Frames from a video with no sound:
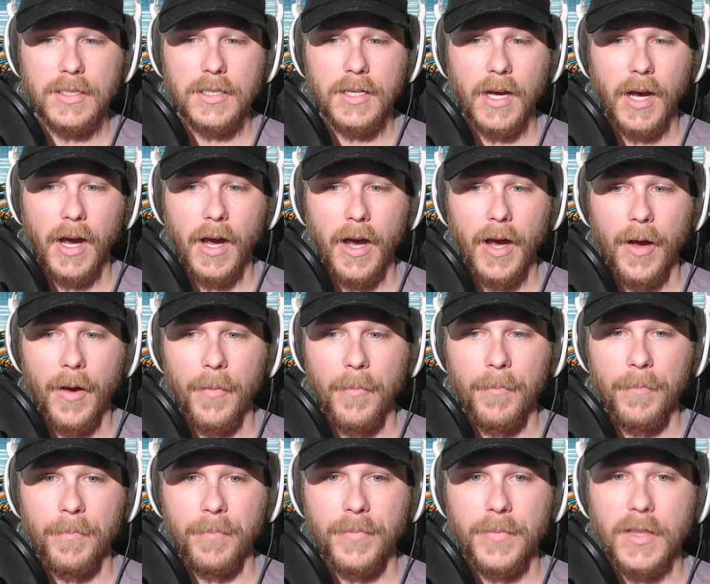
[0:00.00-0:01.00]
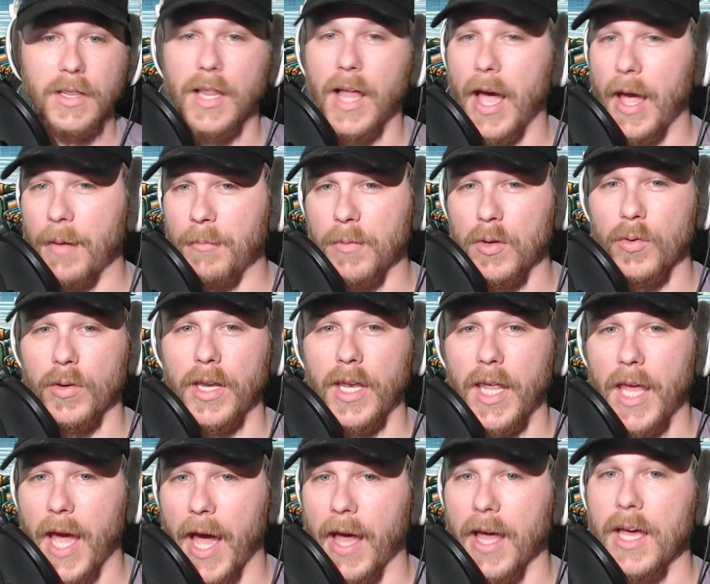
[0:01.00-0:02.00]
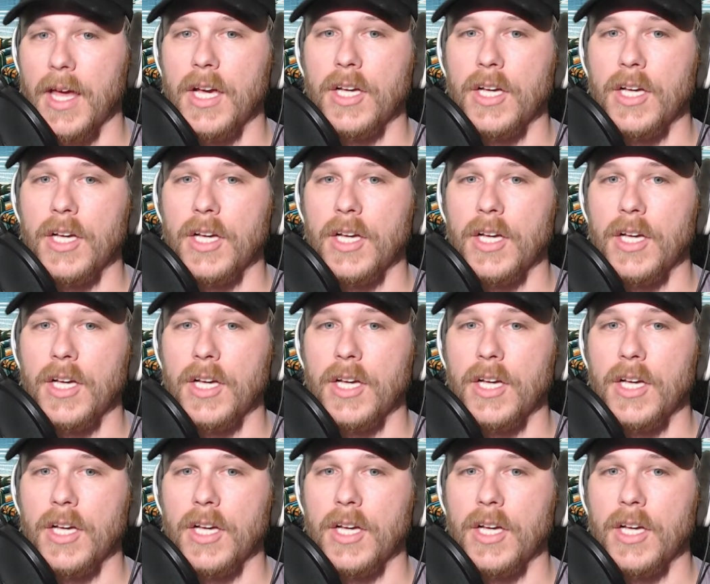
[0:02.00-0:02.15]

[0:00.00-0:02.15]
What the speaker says: lime green. Yeah.